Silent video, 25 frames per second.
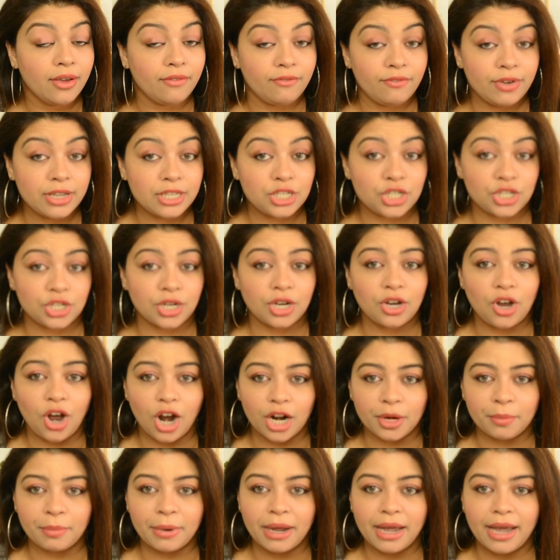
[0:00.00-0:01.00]
which
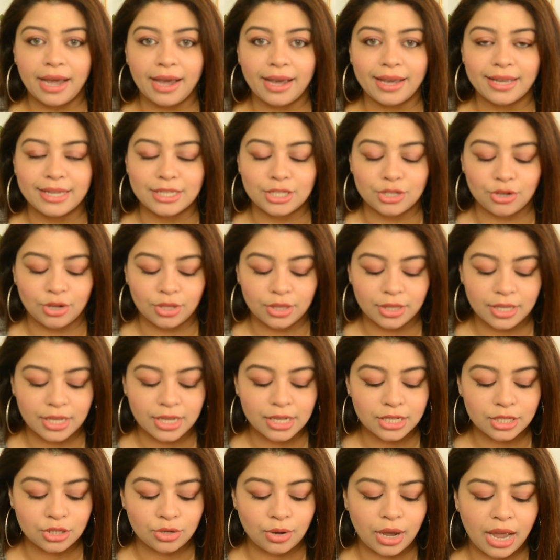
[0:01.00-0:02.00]
got my eyes on
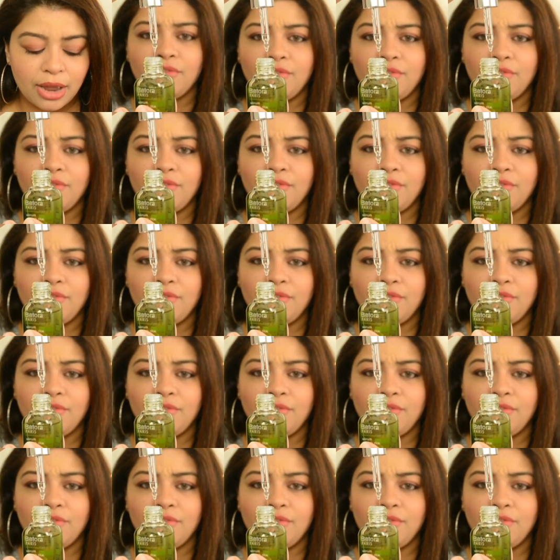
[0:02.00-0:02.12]
this.